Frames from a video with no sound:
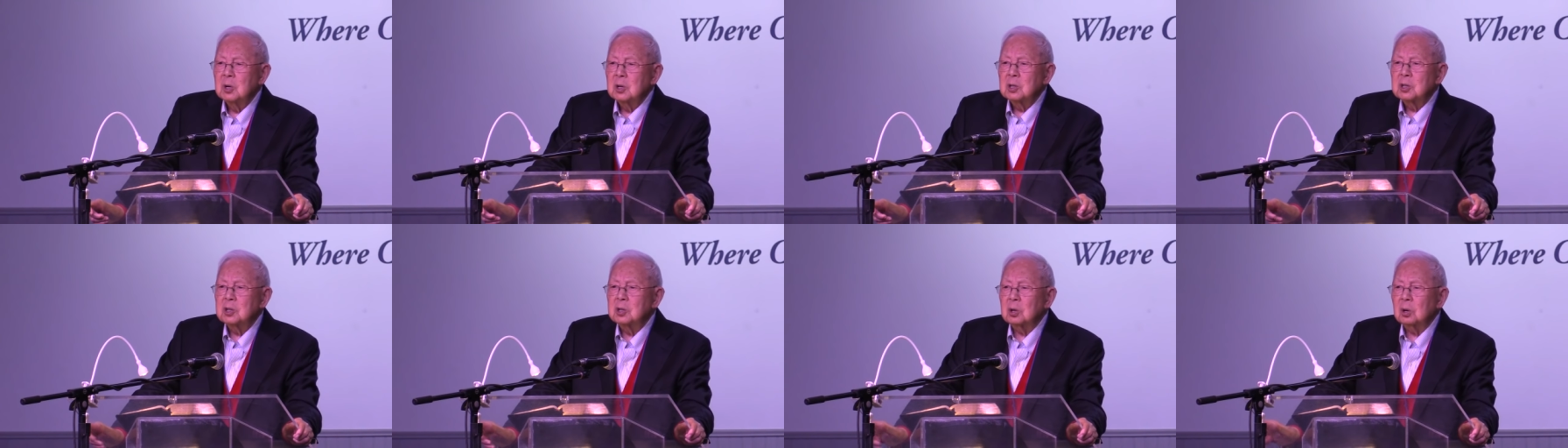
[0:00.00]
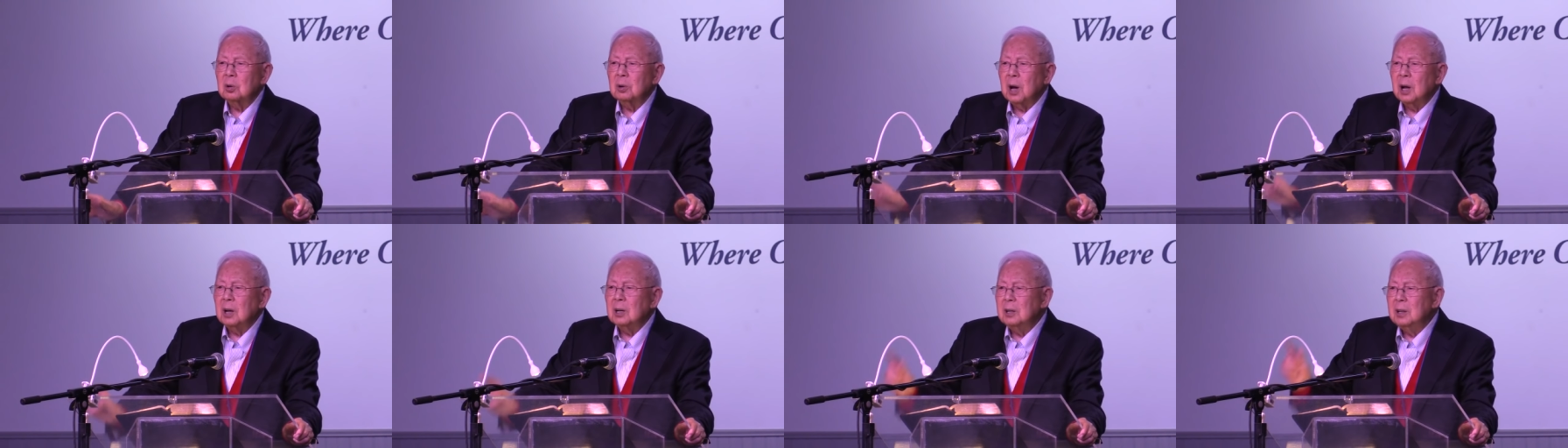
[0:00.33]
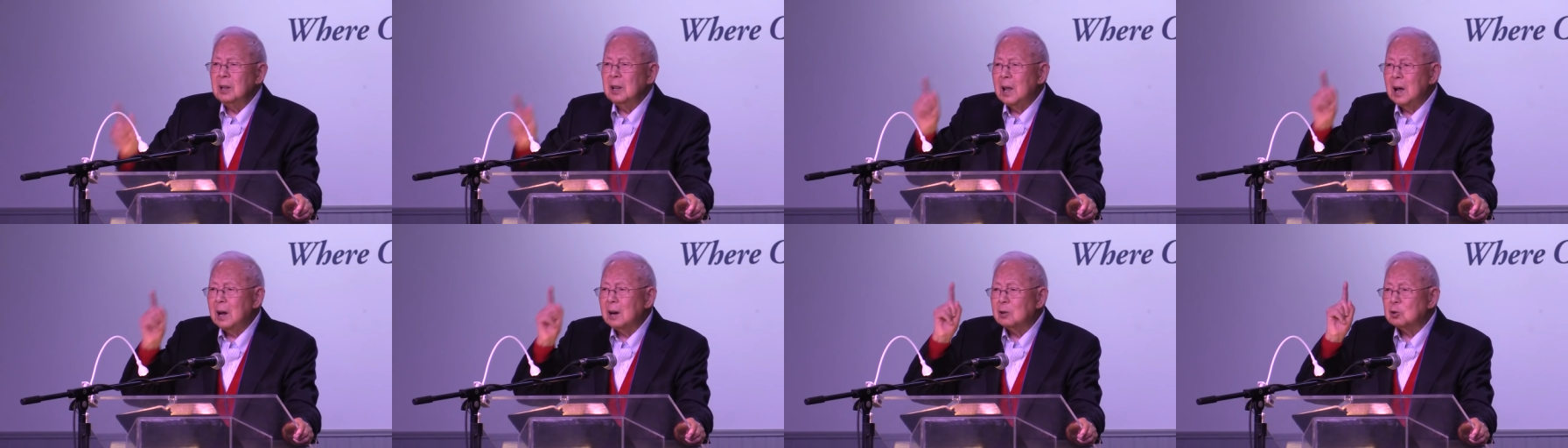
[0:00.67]
So a
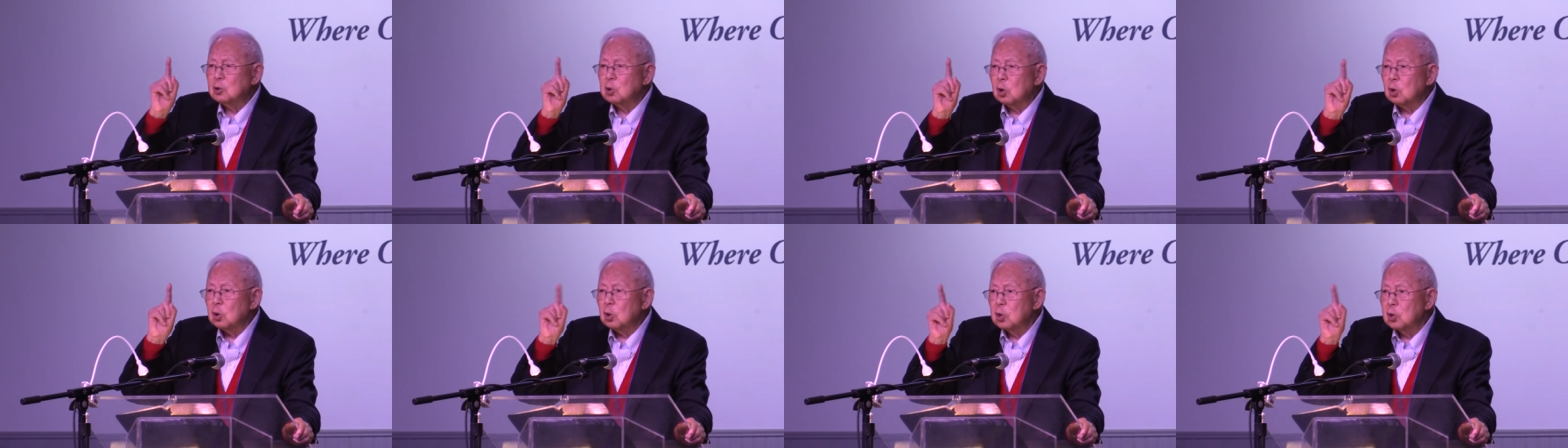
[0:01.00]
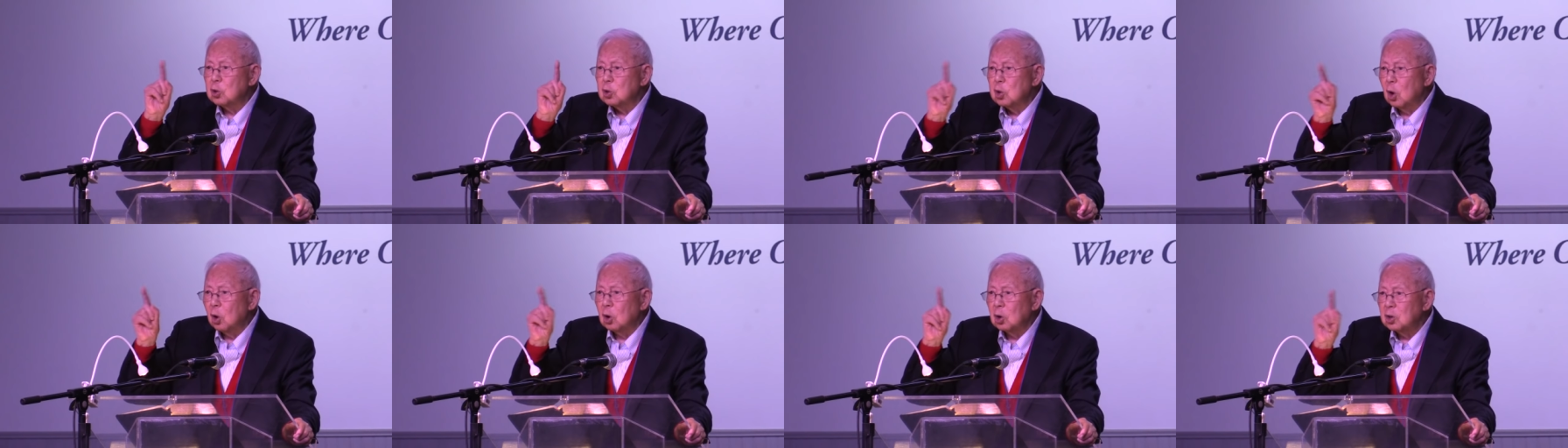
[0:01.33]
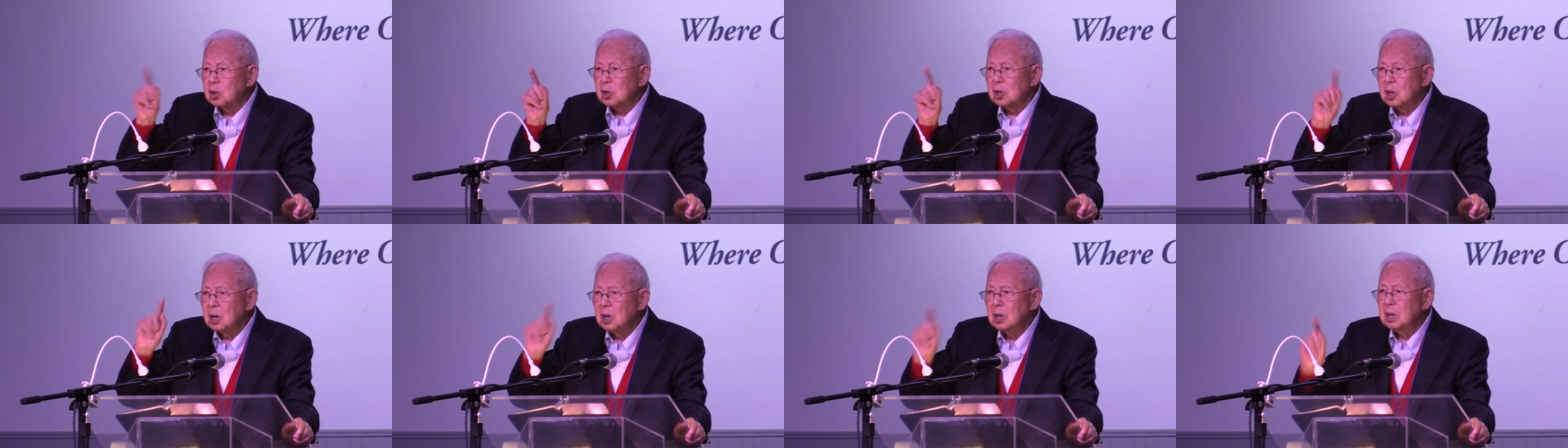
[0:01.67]
natural
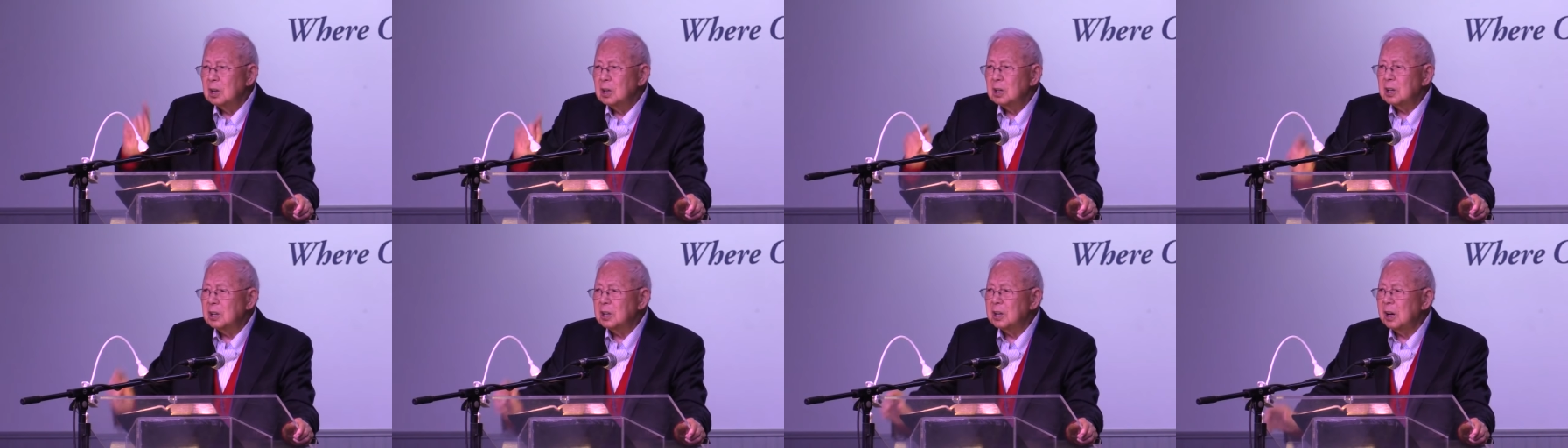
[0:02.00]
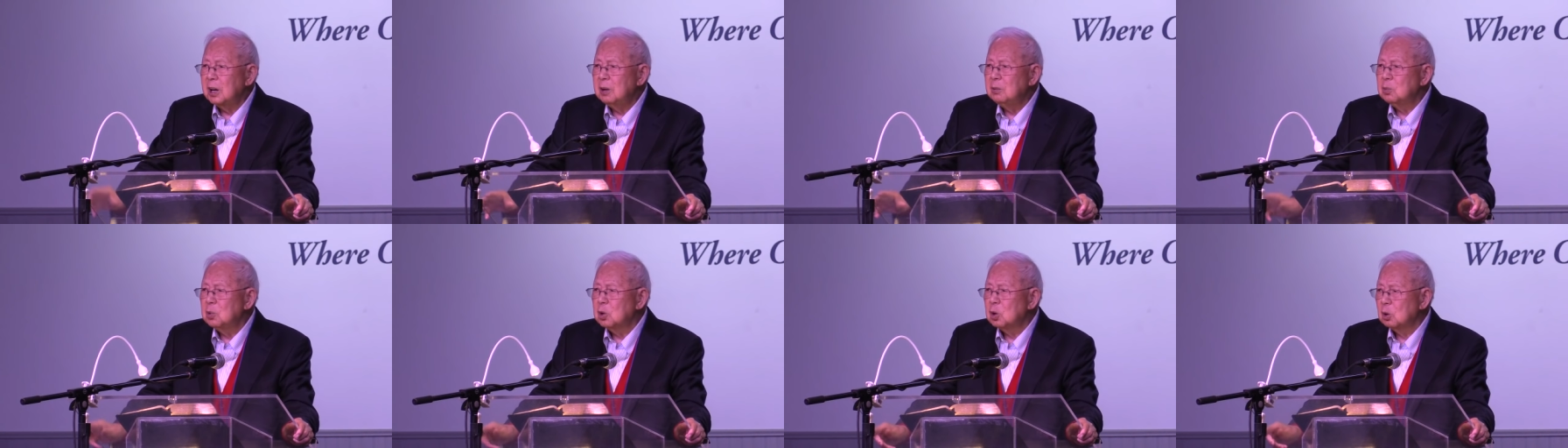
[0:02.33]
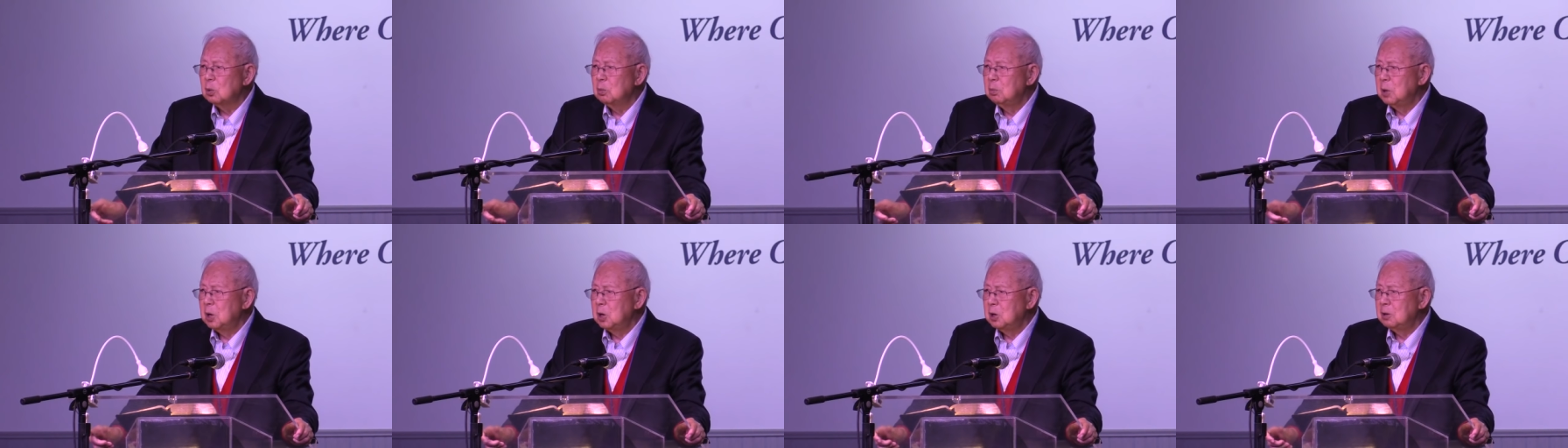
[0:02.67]
thought came
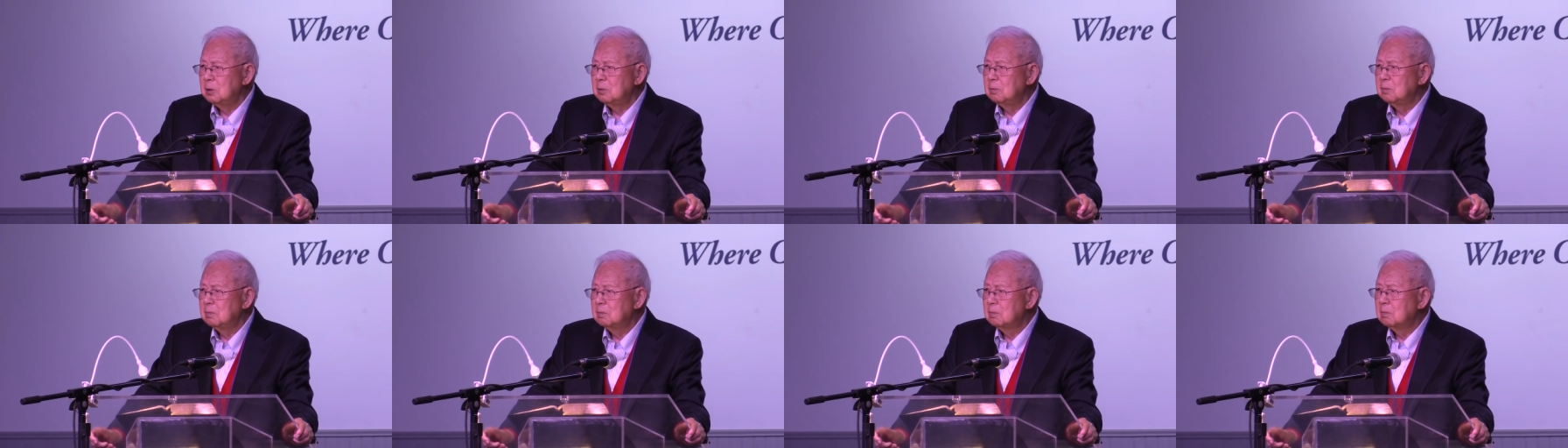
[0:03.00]
to me.